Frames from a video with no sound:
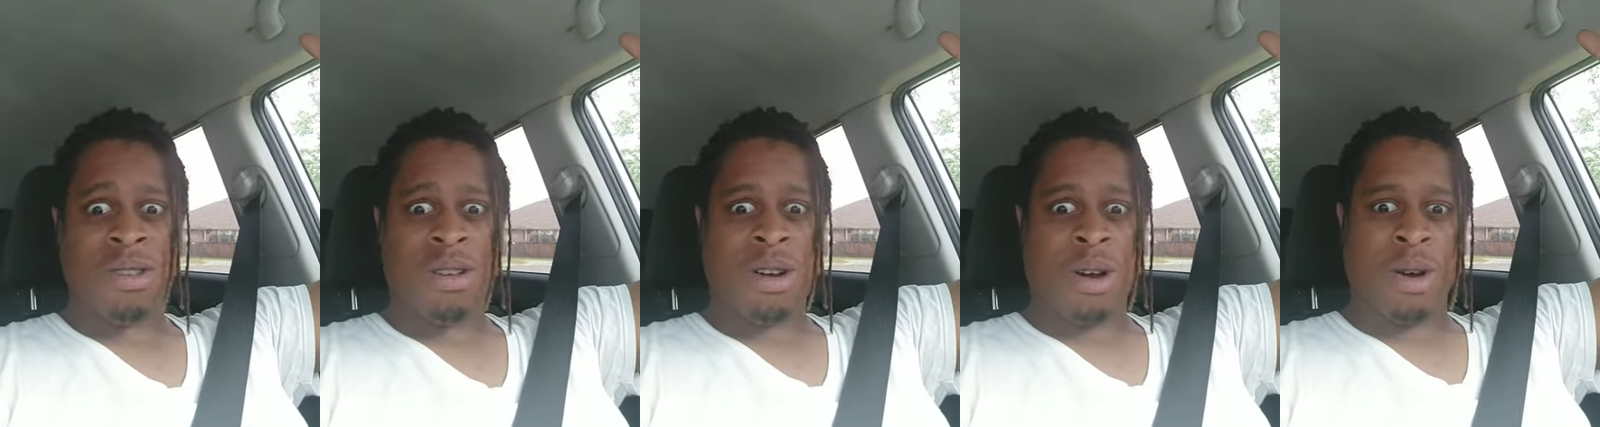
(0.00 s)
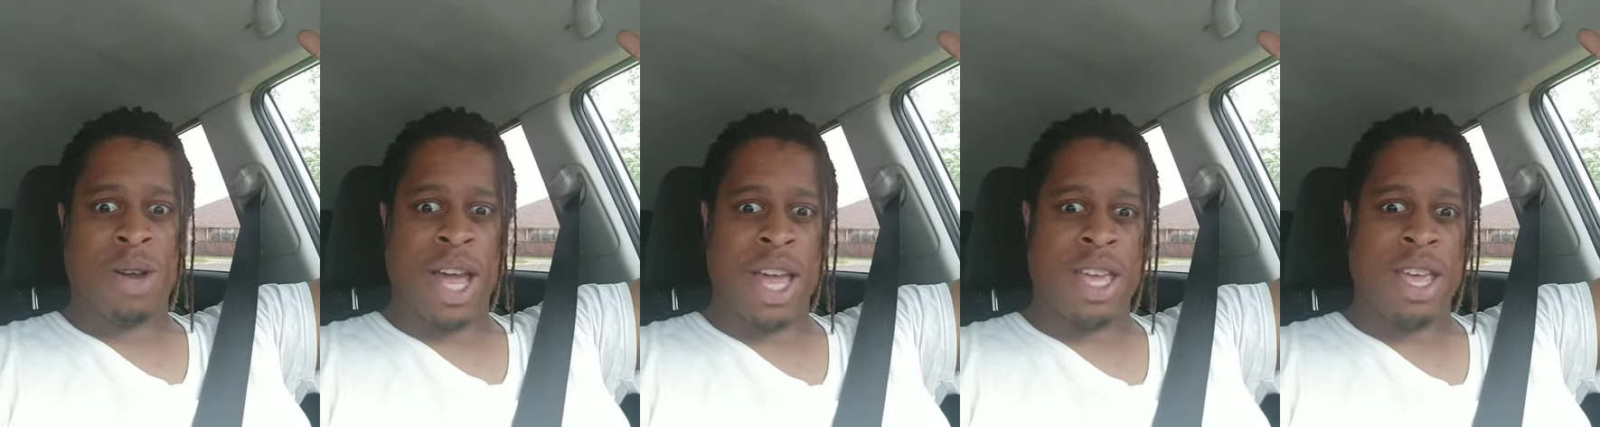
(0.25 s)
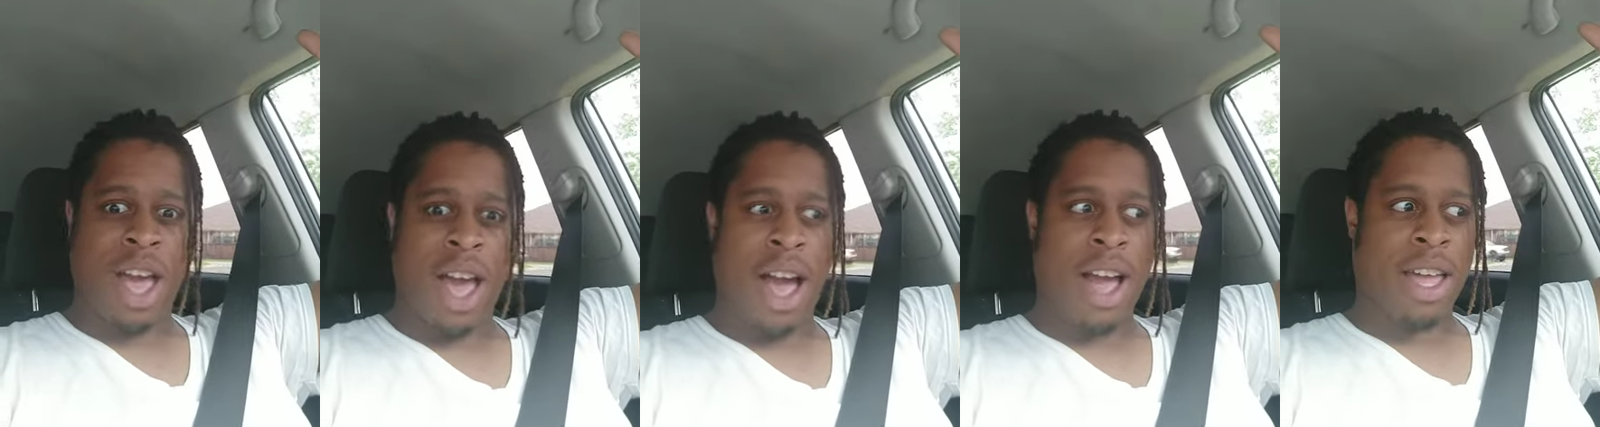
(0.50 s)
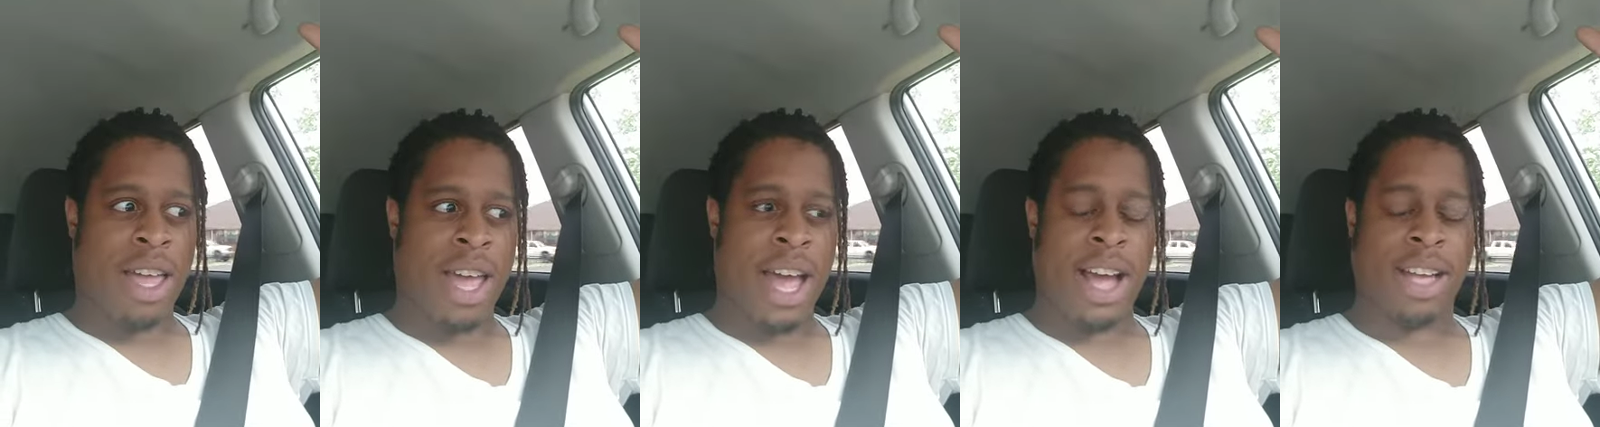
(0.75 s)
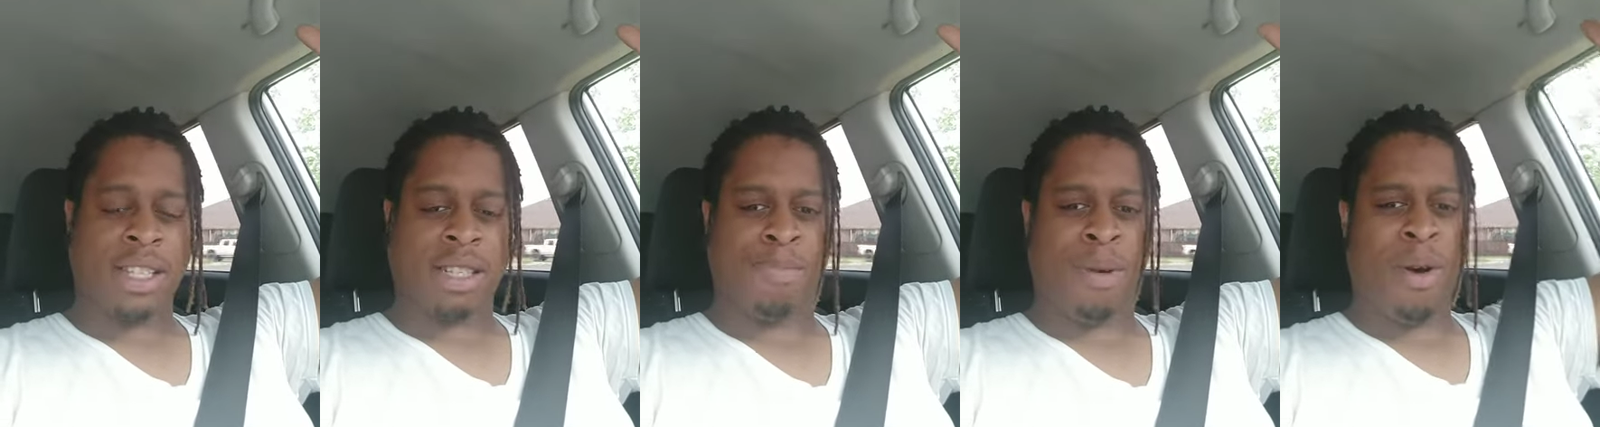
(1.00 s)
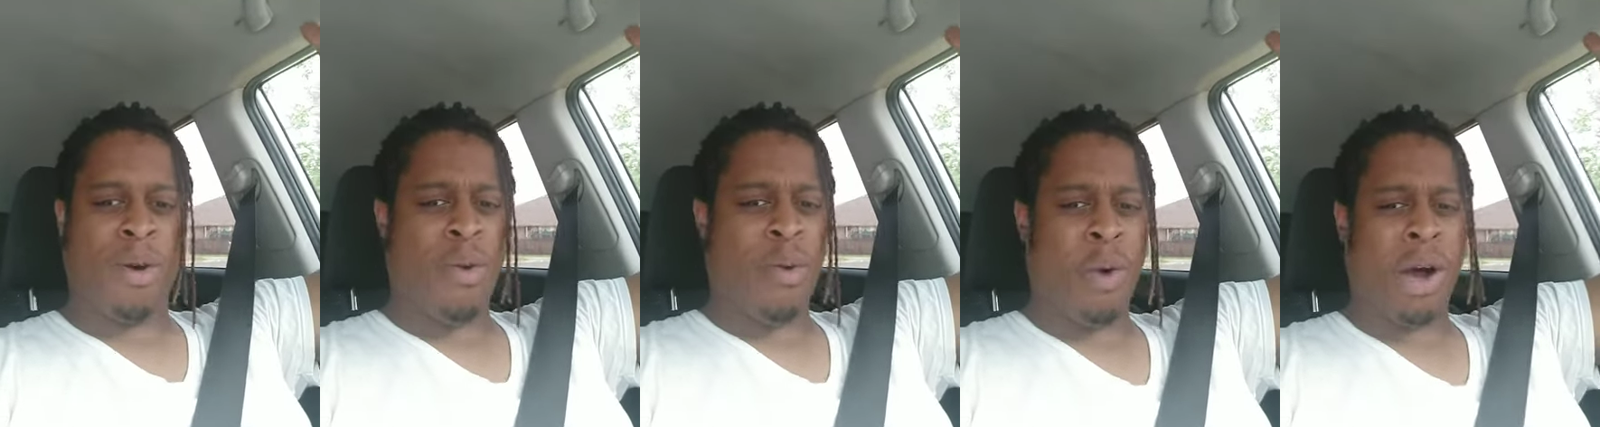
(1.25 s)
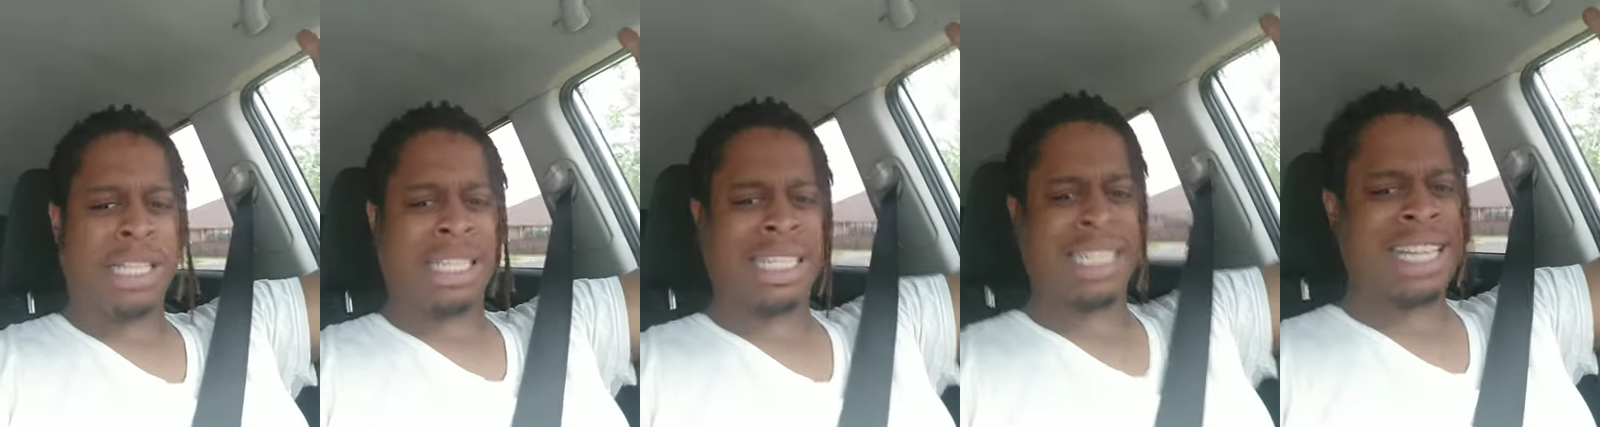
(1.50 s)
Okay, yeah, I guess, but what